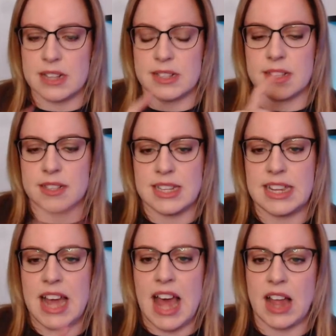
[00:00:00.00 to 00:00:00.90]
It's
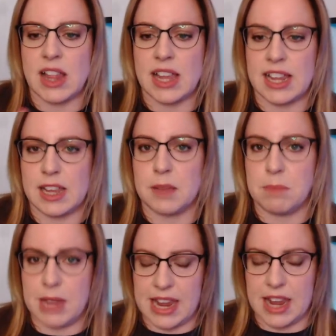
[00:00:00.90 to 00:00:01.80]

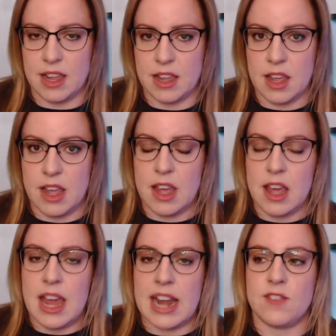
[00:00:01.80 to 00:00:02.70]
CLEP.
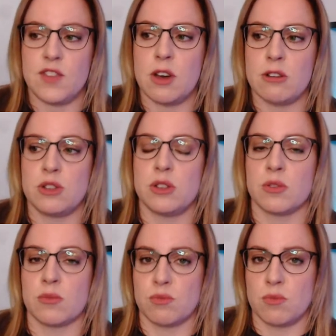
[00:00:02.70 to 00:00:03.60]
And if you go to
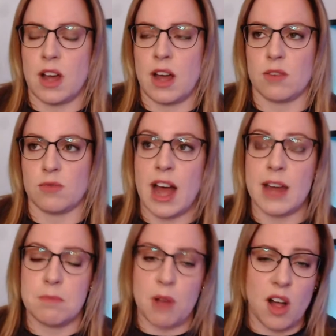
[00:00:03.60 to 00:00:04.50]
the
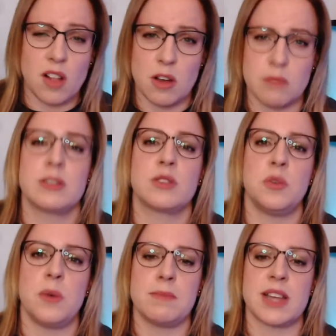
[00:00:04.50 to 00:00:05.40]
Ron Paul
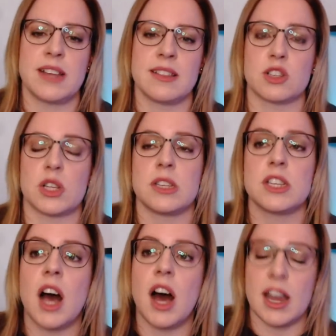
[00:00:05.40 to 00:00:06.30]
homeschool website, there's a
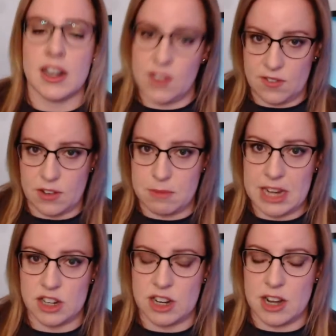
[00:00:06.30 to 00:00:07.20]
ton of
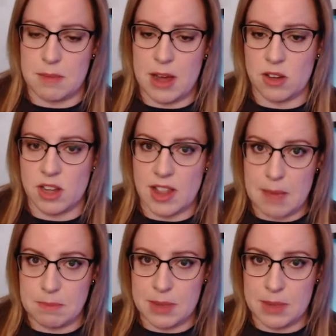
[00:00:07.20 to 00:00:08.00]
information about CLEP.